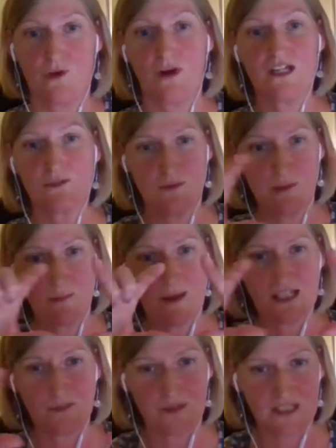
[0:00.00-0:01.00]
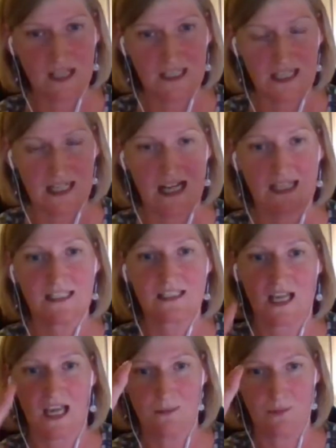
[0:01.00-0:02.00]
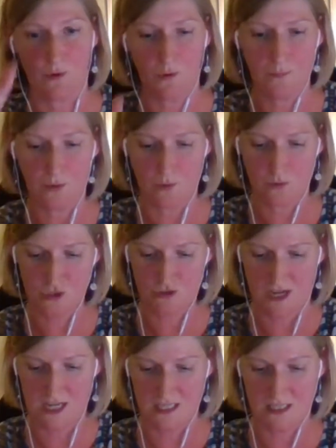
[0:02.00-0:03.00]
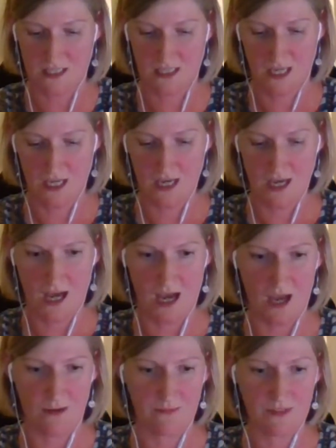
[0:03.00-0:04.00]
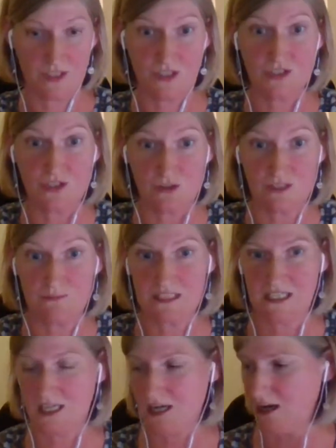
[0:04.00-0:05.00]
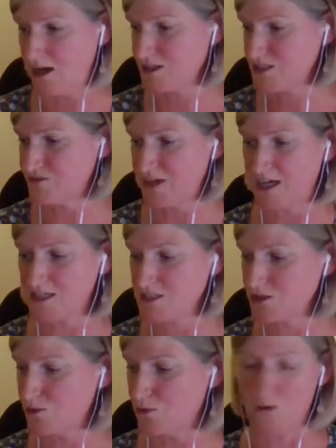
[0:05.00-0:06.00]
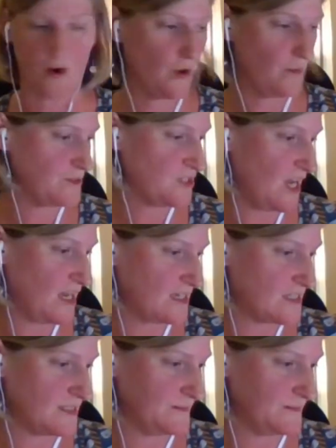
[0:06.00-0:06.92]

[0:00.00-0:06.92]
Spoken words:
or not it would be better presented landscape or portrait to suit the particular artifact or object.